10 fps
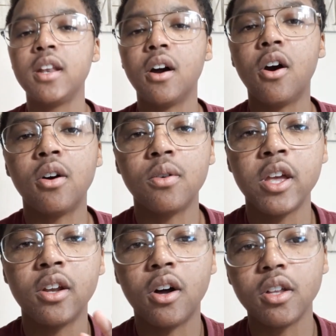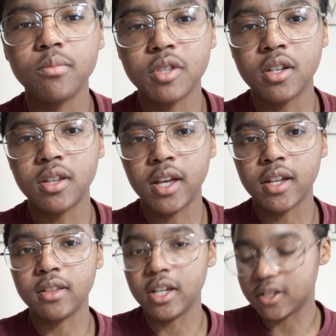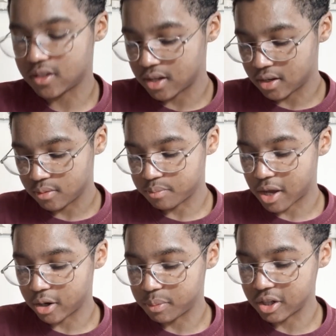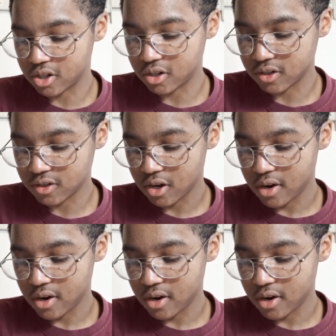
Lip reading: all the like links and better pictures